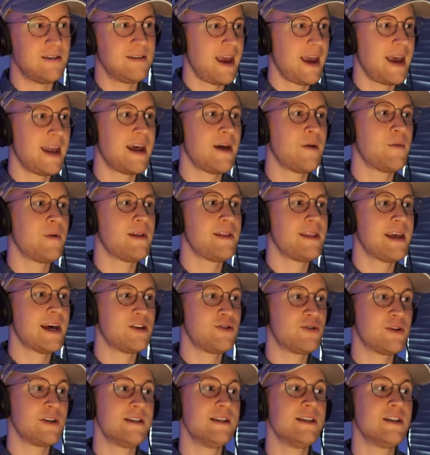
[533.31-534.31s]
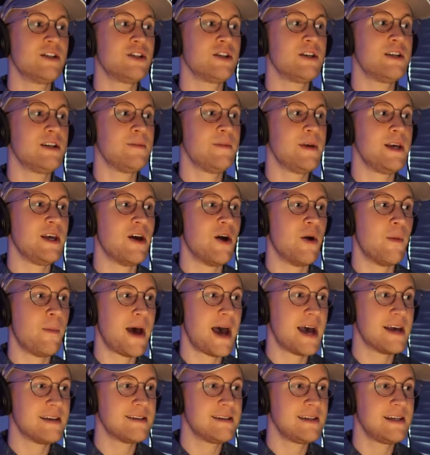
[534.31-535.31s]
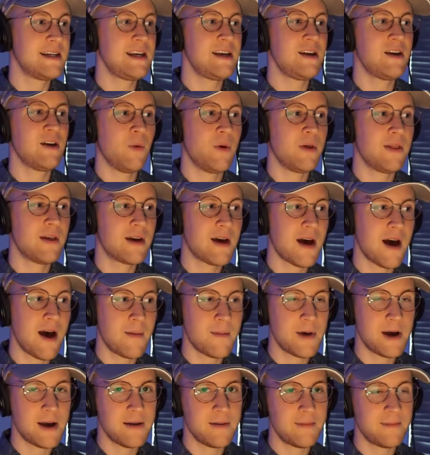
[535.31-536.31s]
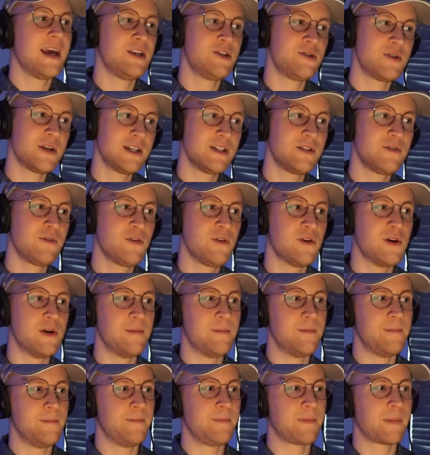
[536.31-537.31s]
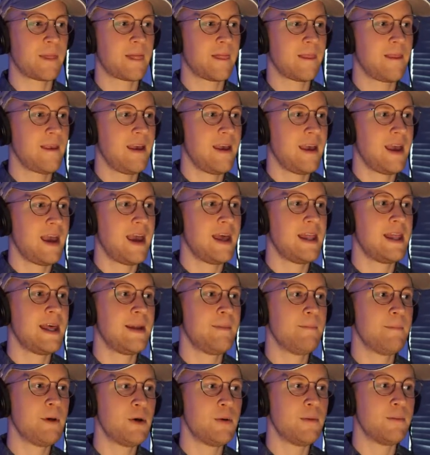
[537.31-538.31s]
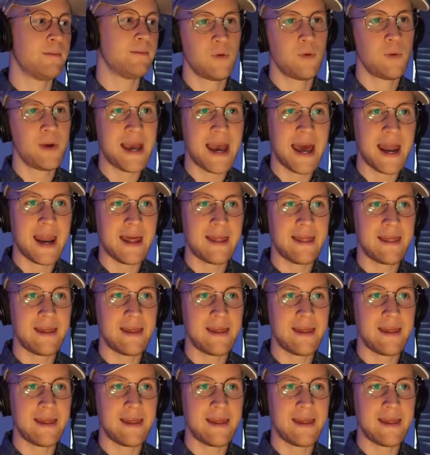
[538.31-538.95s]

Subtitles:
And I want that transition to be opacity with a comma and transform. And then boom, we got a